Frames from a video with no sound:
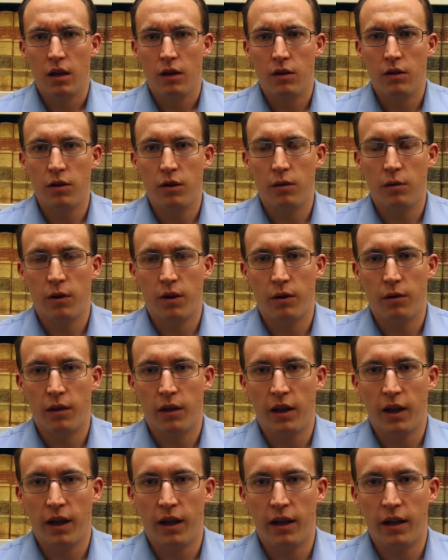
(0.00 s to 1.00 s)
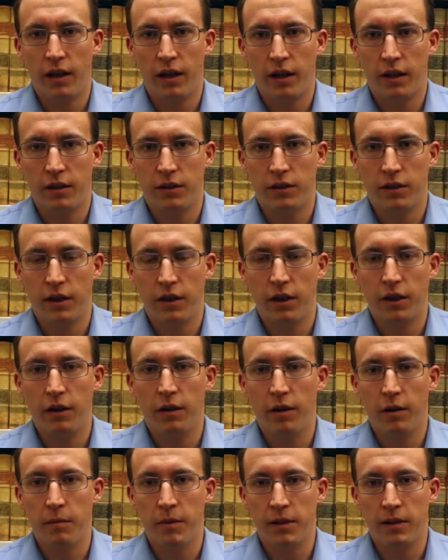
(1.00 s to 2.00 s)
You don't want to rely on handshake
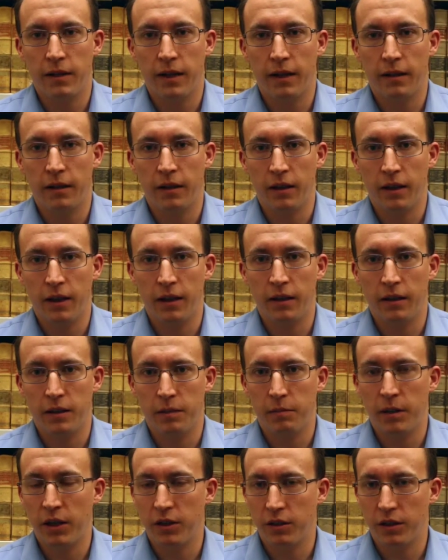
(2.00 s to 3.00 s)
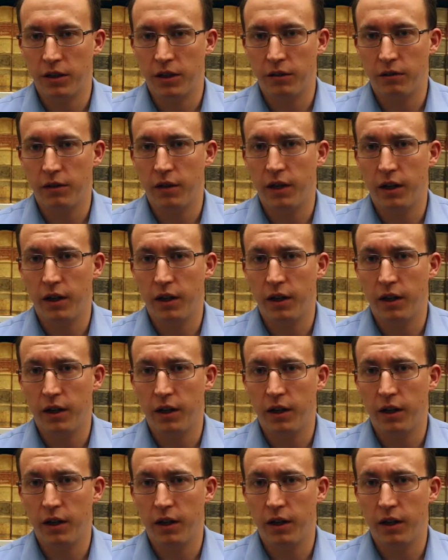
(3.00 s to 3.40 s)
agreements down the line, especially if